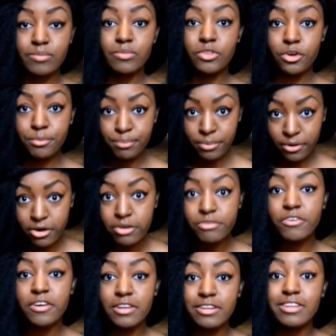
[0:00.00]
They're
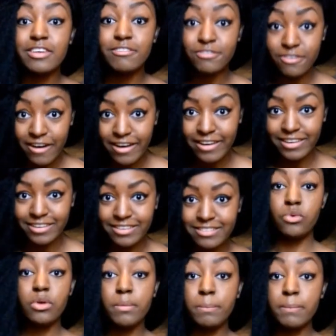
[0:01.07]
perfectly fine.
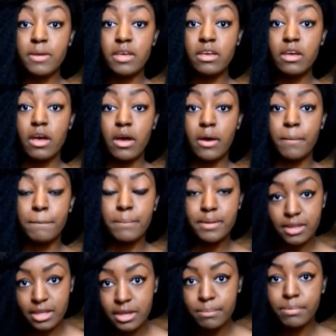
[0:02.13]
You can be a
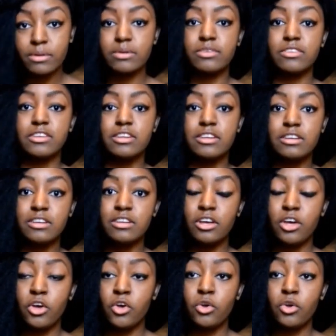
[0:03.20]
complete person